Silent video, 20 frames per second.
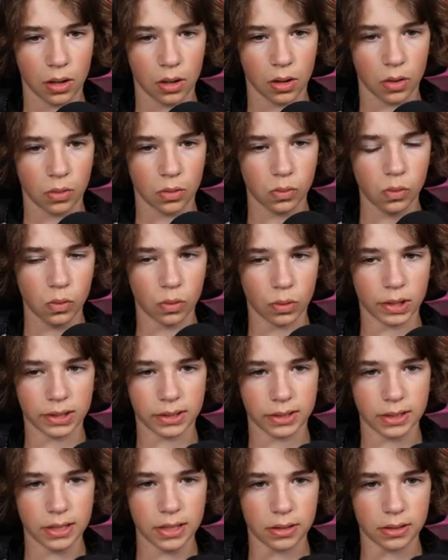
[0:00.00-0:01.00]
Ooh, what's
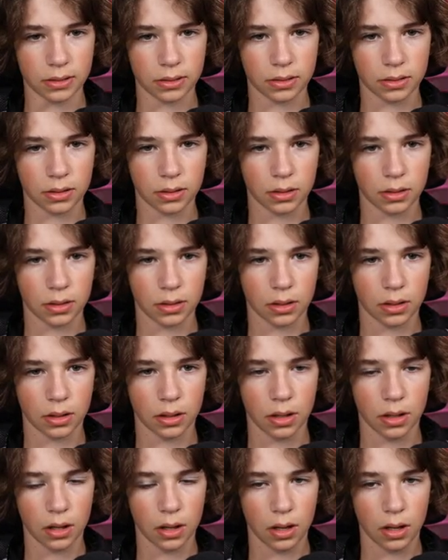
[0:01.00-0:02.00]

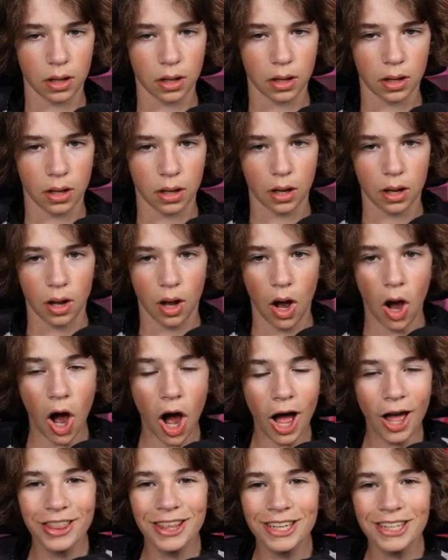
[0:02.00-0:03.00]
this?
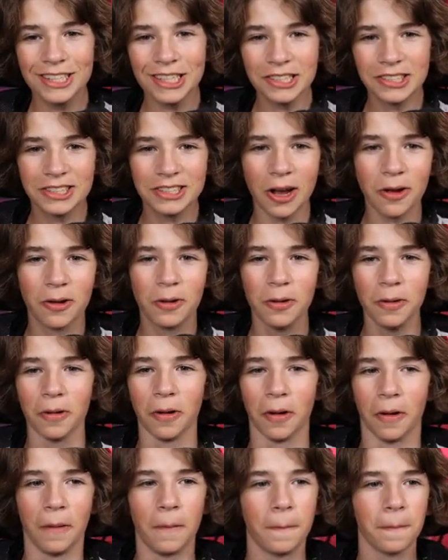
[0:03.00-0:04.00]
Oh, this looks so
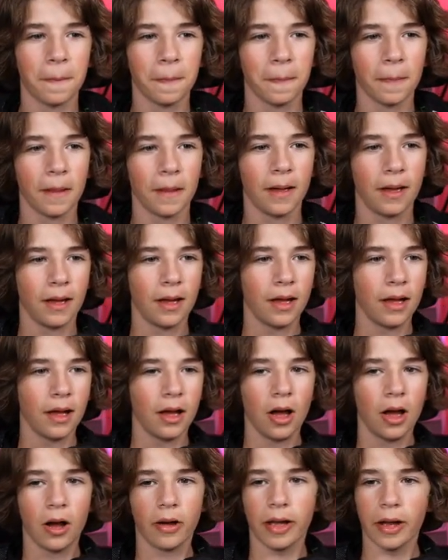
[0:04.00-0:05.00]
cool.
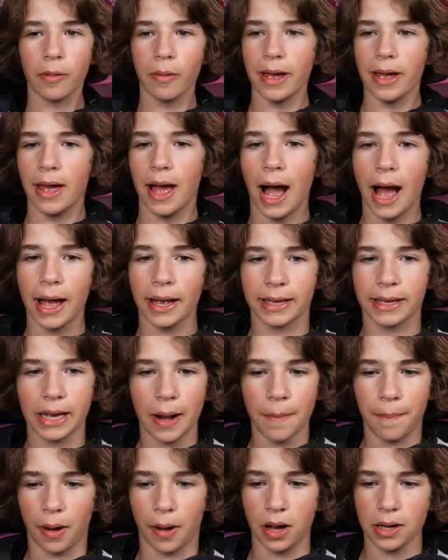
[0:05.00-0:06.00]
Okay, wait. I, can I
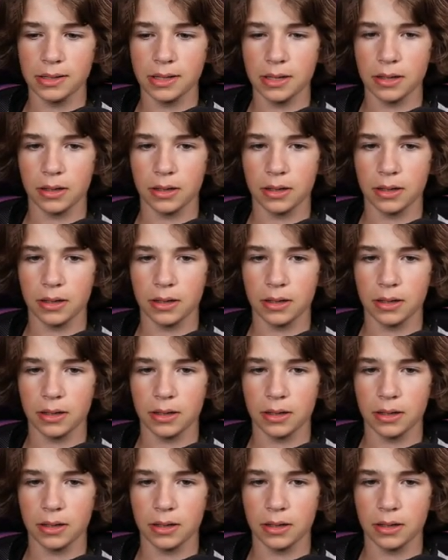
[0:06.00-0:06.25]
pause it?